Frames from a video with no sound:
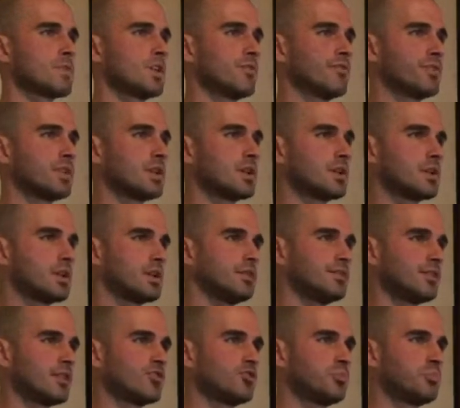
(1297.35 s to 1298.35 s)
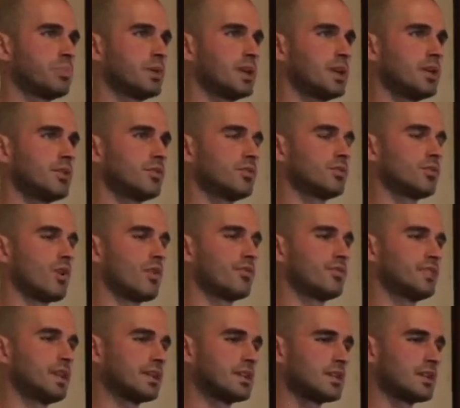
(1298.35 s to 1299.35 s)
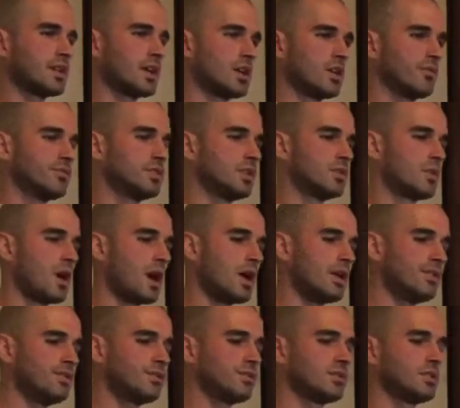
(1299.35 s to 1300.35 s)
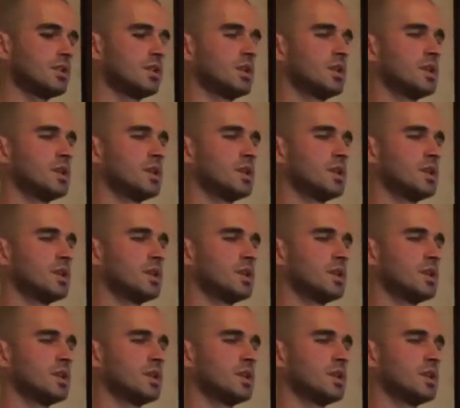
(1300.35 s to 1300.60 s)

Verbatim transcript: I think his experience of taking care of the rice